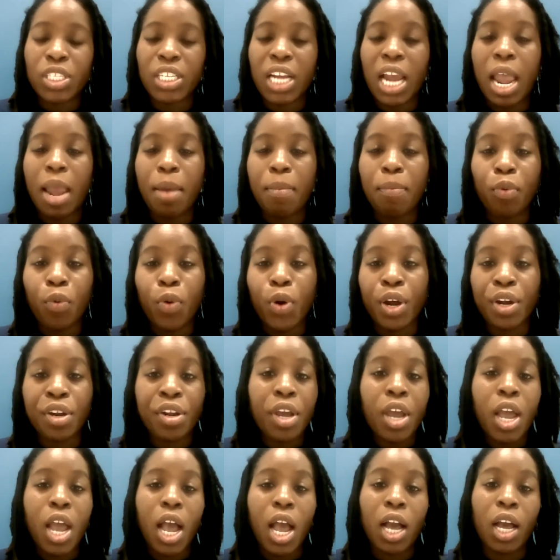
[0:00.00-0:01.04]
which I bought
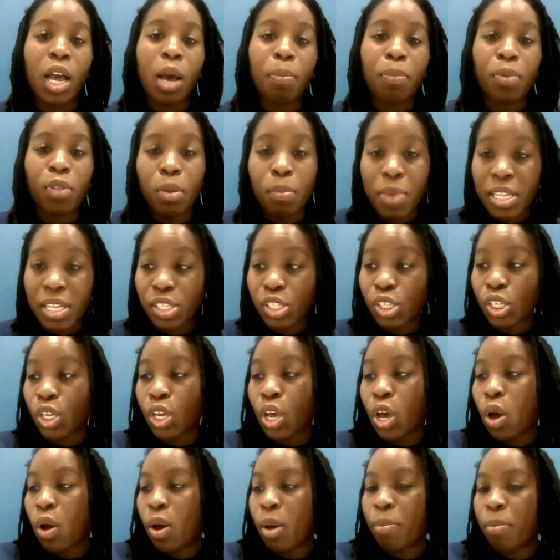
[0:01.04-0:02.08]
a couple of months
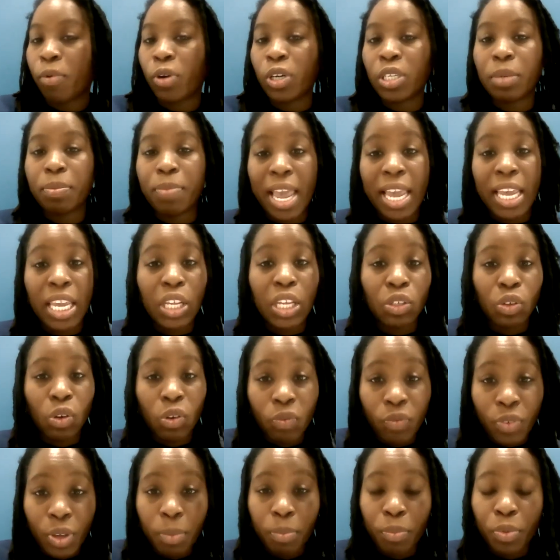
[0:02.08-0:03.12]
ago. I bought it back in
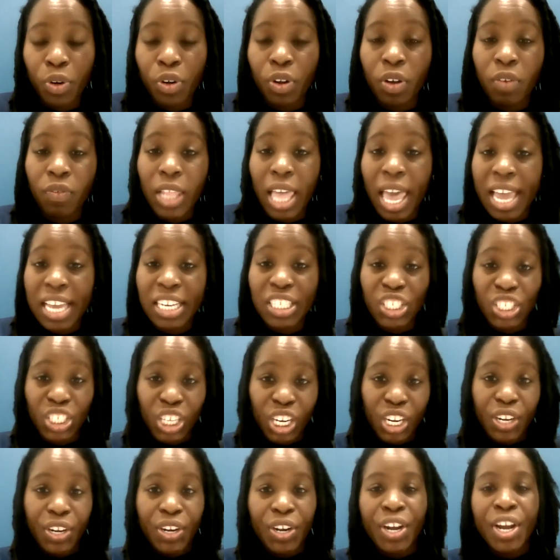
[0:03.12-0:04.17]
November of last
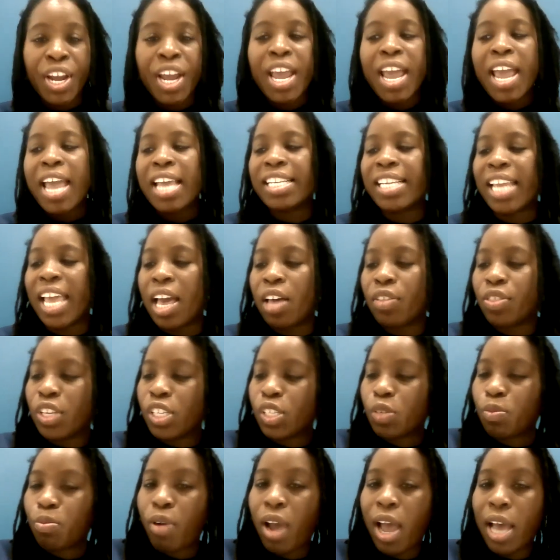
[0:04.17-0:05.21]
year. Now,
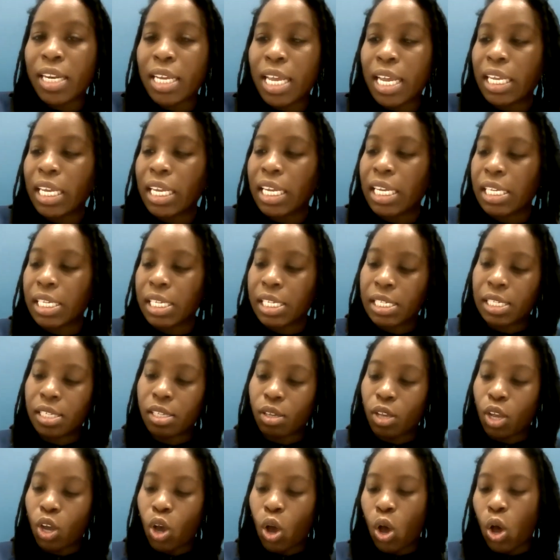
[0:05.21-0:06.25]
this product is
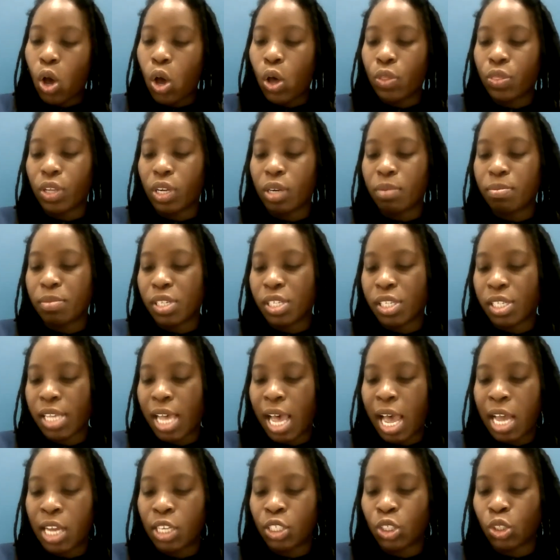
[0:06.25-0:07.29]
called their
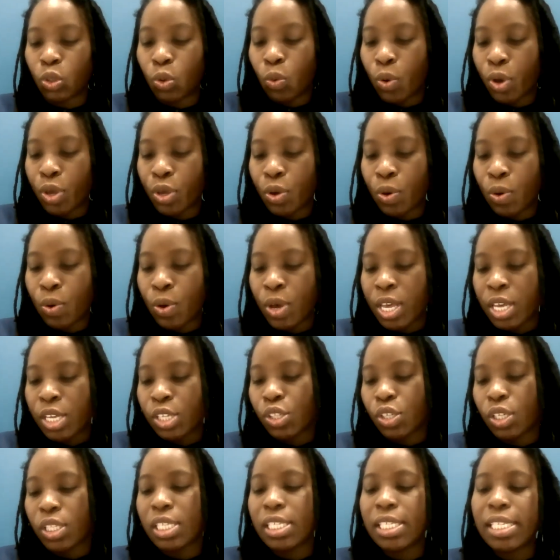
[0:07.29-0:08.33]
massage oil.
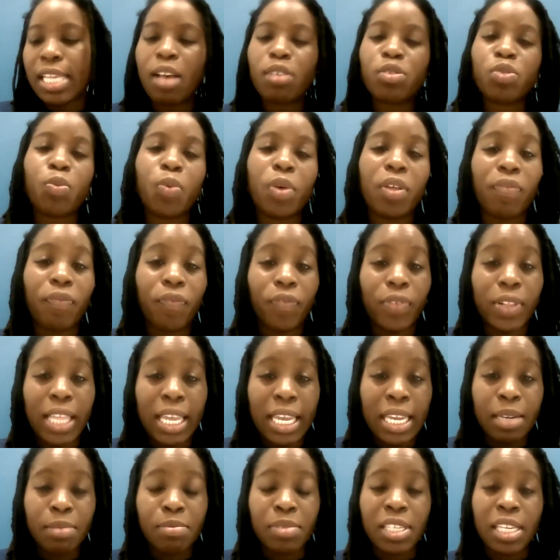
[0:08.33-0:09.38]
So this helps with
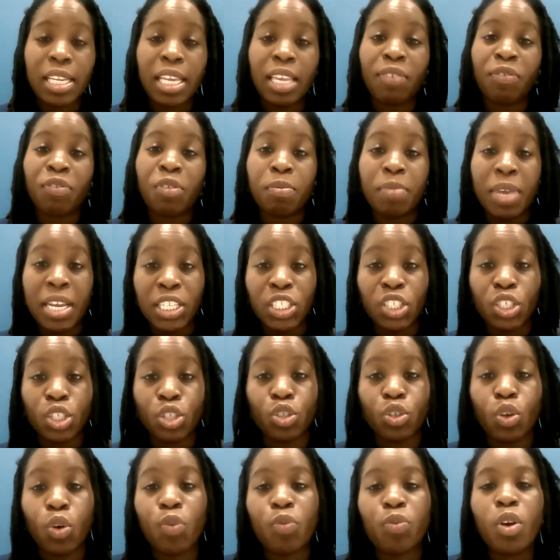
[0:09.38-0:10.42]
flames and inflammation.
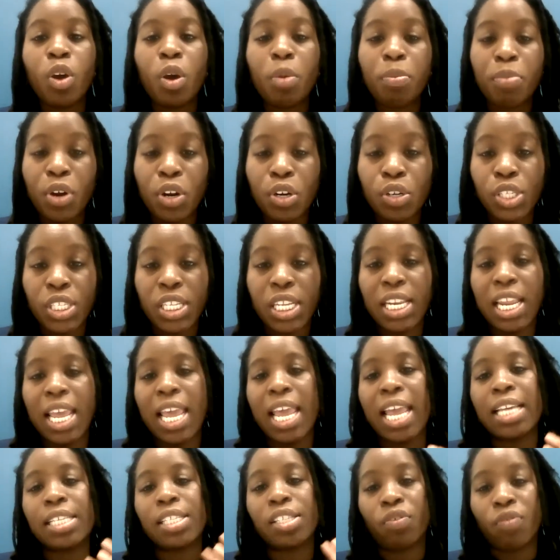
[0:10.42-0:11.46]
So if you're a person
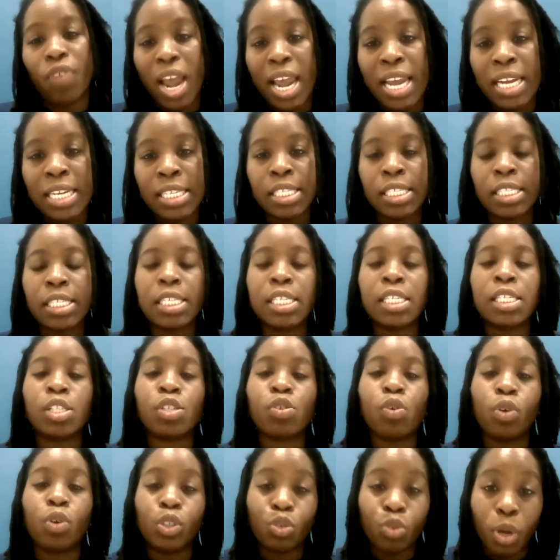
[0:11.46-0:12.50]
that has psoriasis
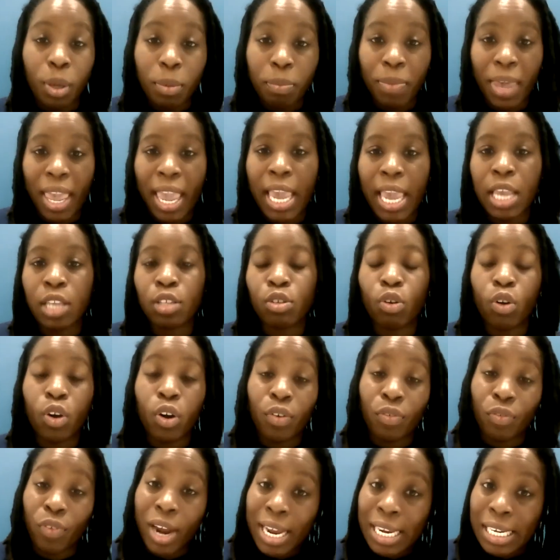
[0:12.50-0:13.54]
or joint pain
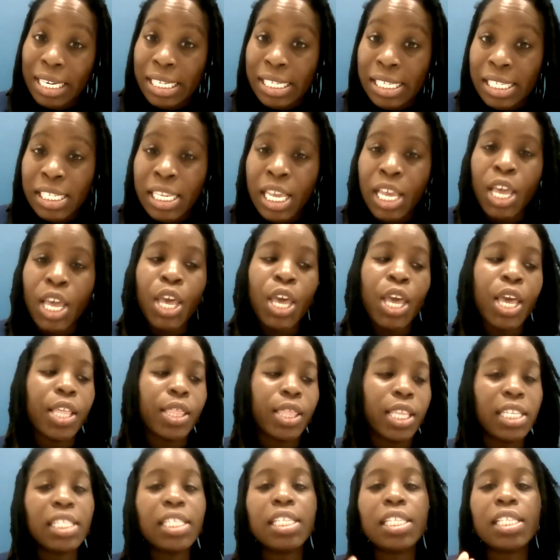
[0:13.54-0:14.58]
or arthritis,
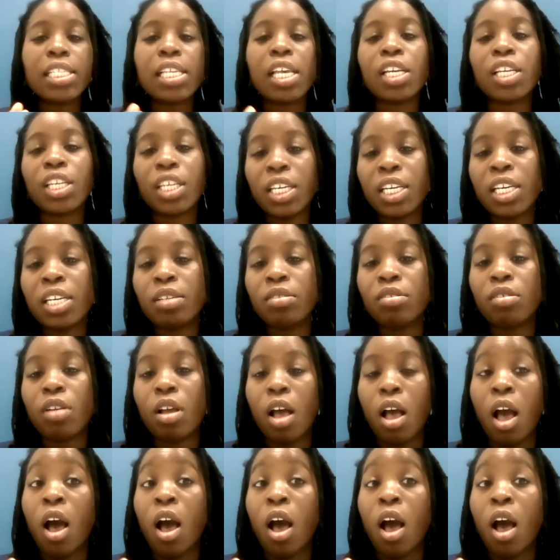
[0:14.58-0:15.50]
this is a good